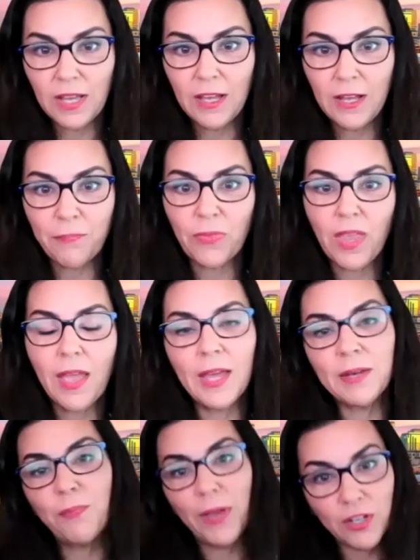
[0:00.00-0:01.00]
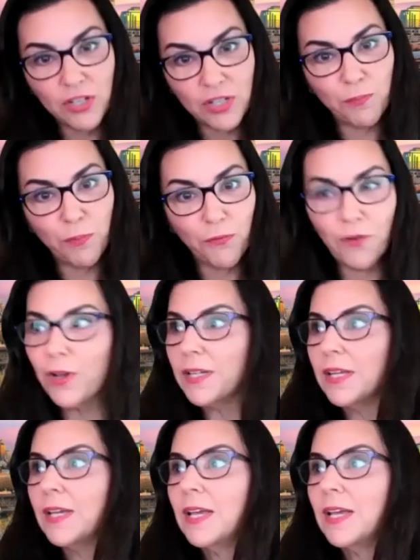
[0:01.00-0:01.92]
Um, and patients prefer it.